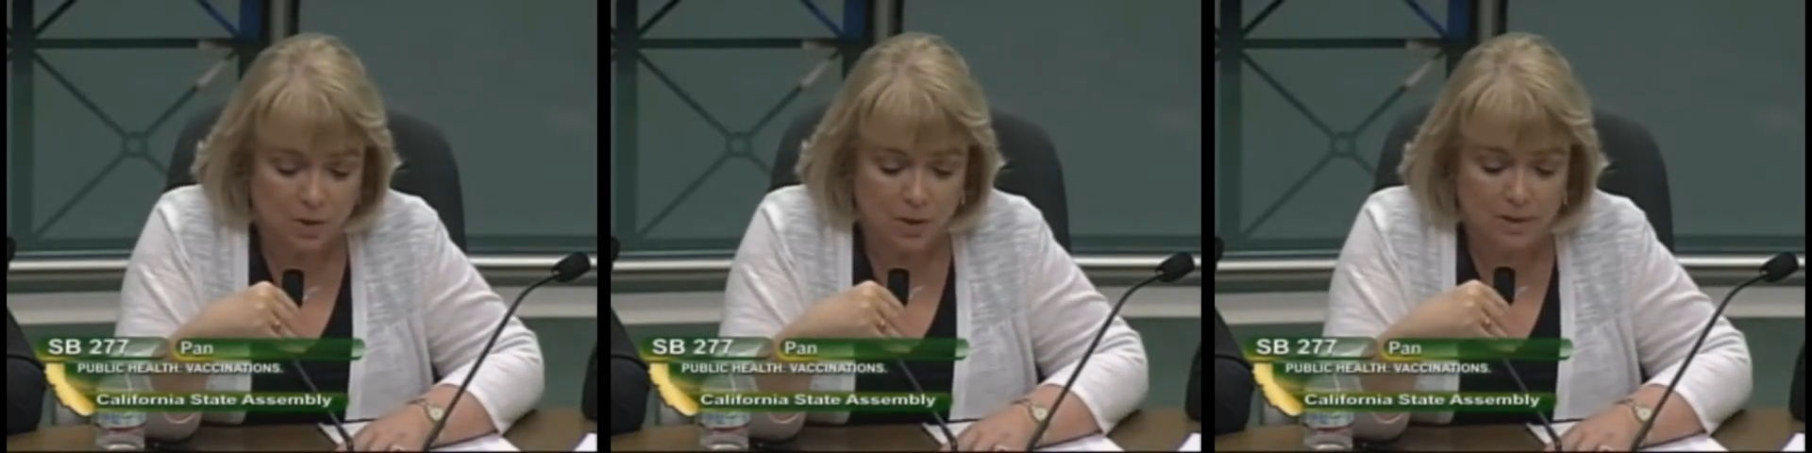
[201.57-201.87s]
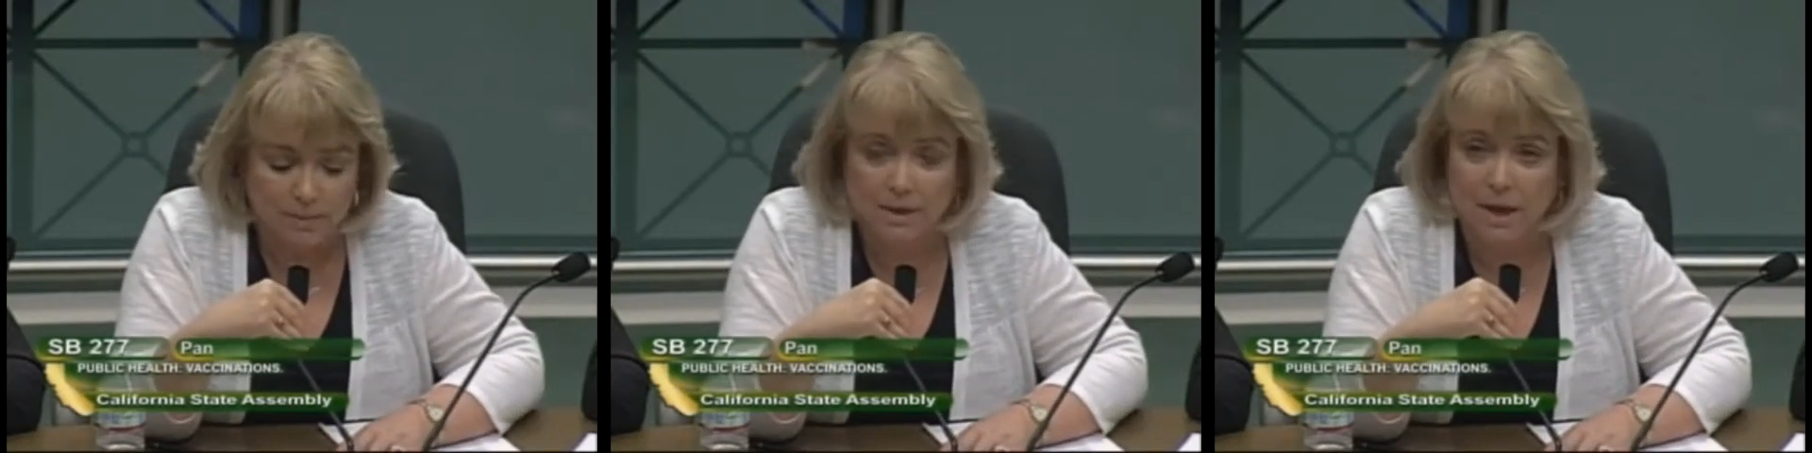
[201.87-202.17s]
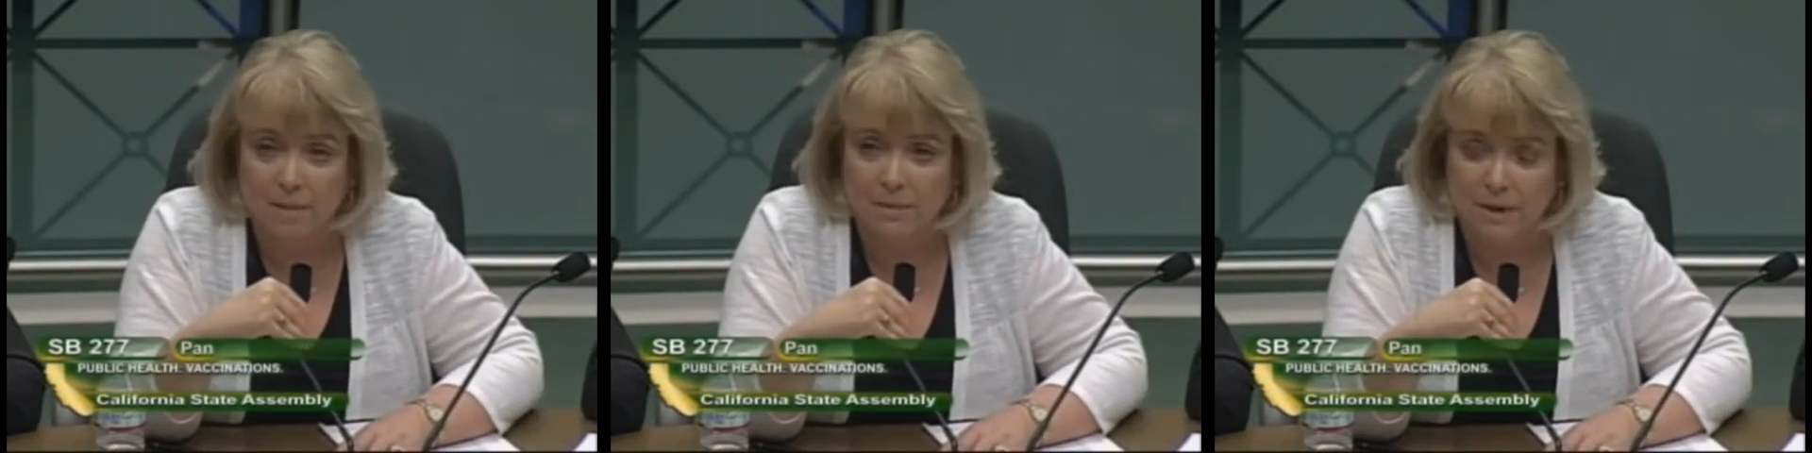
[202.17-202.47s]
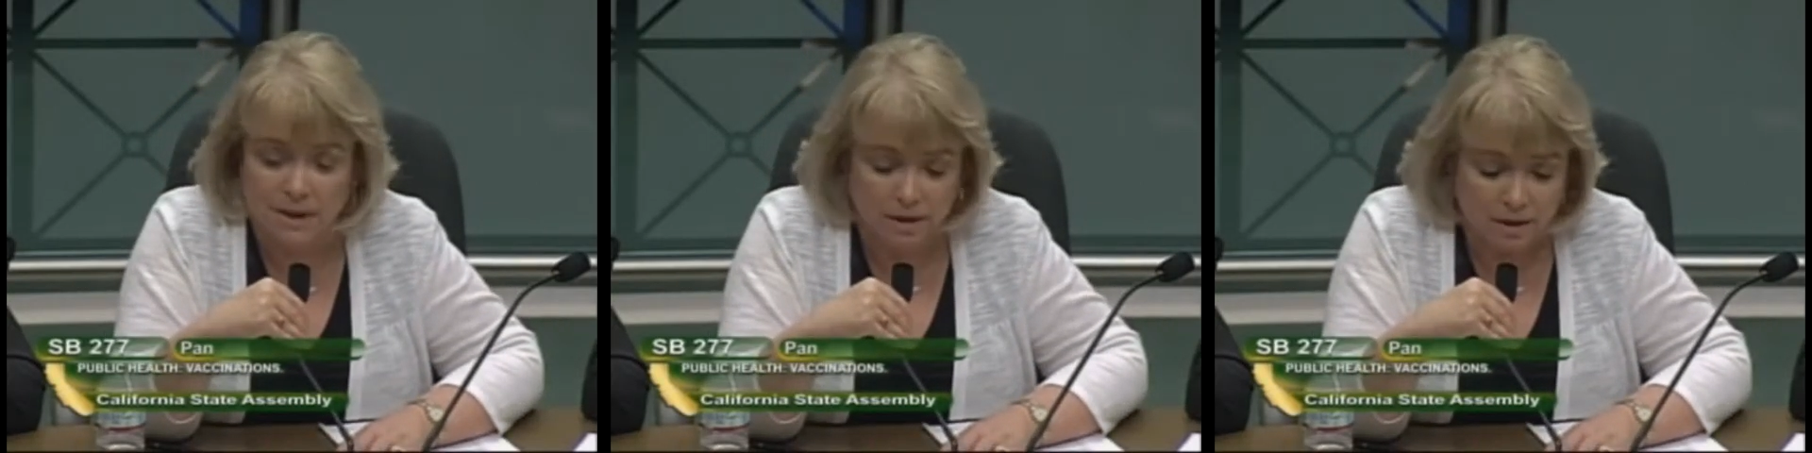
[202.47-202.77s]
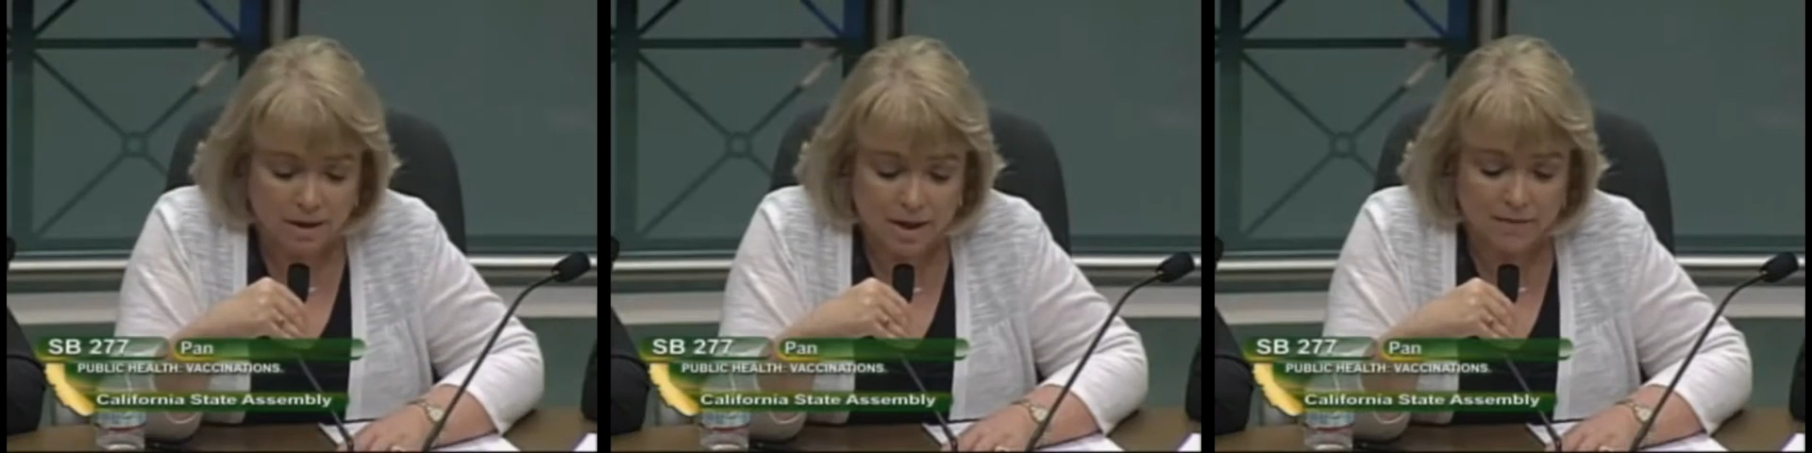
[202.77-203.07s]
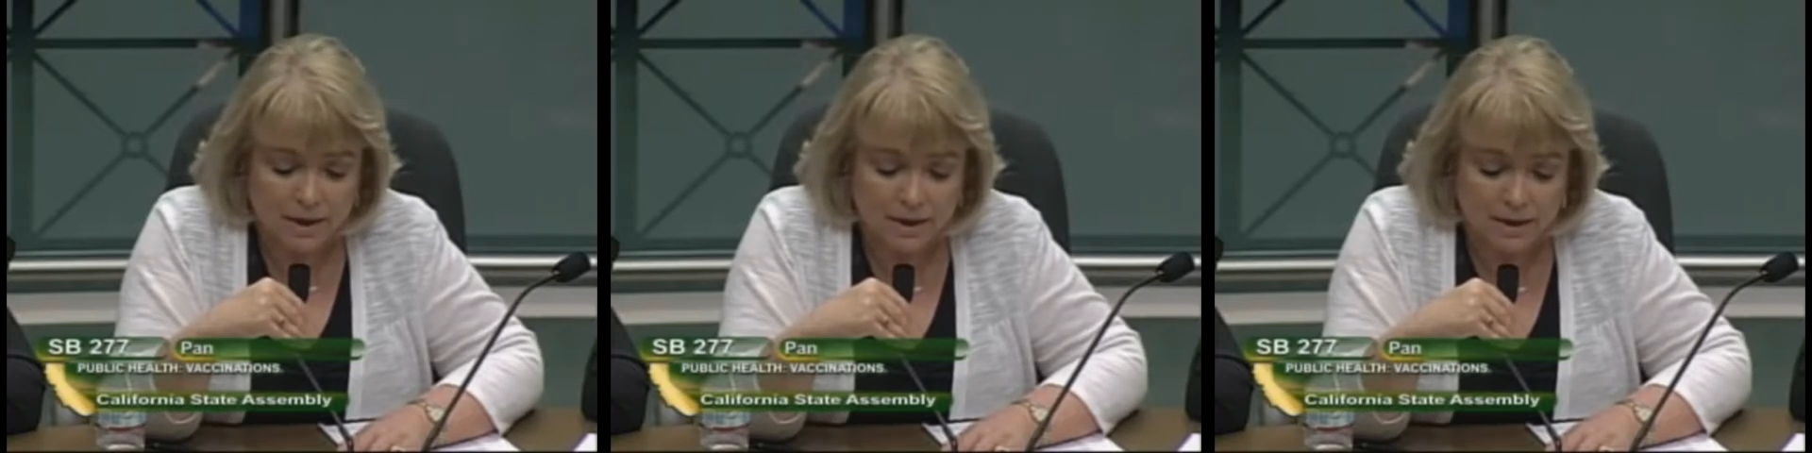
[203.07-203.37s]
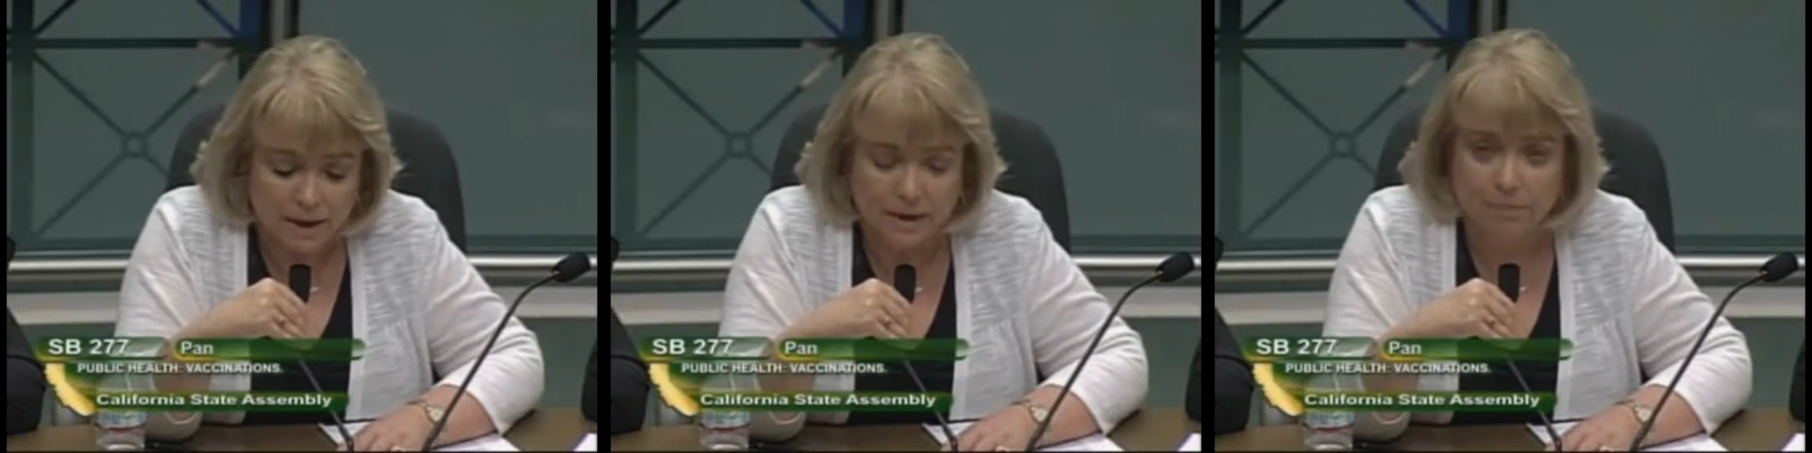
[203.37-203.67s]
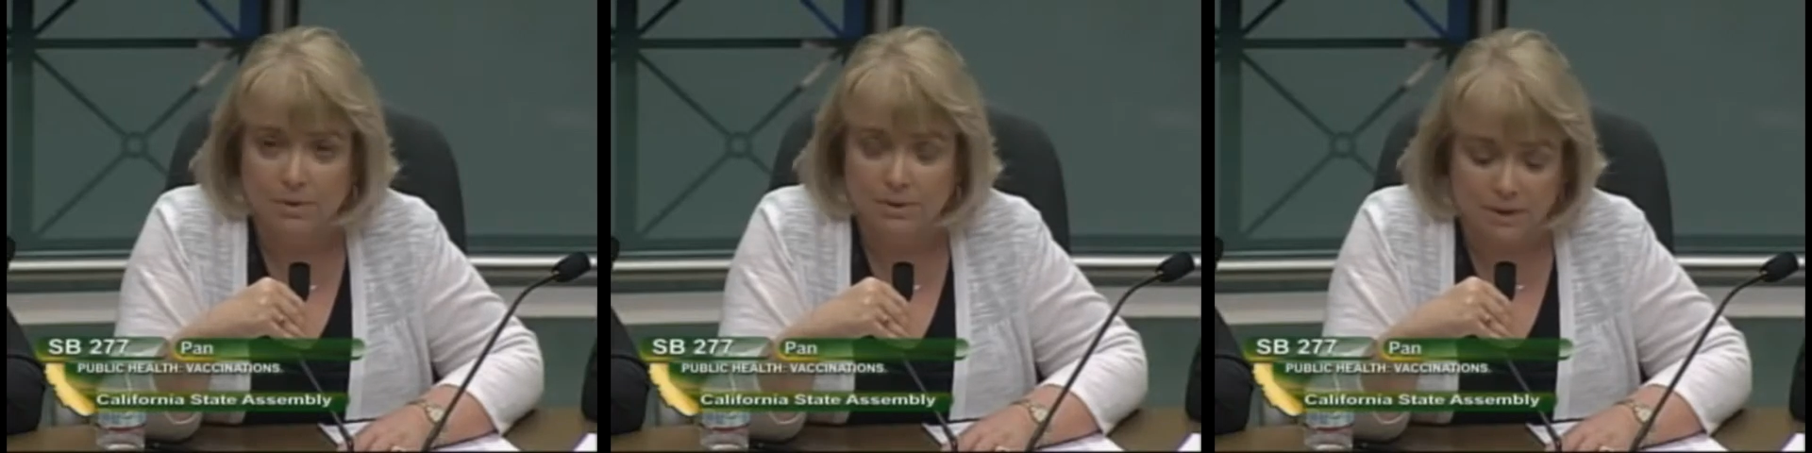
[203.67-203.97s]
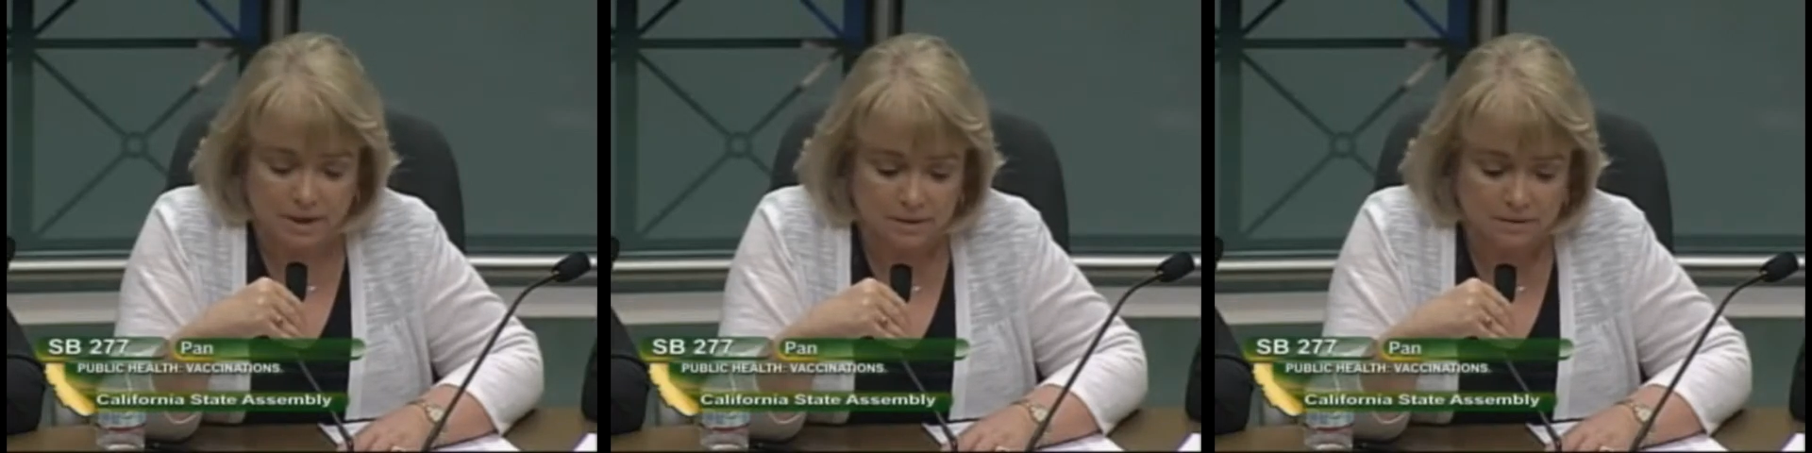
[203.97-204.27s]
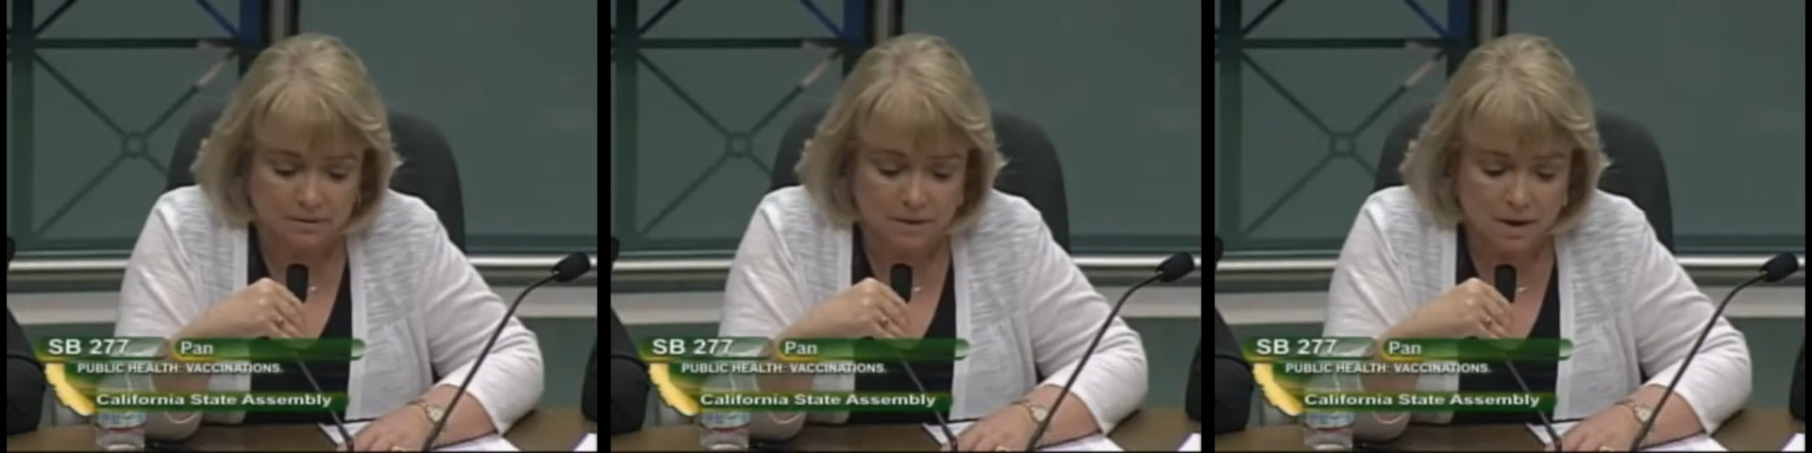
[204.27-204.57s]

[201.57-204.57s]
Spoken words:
when it became clear that 90%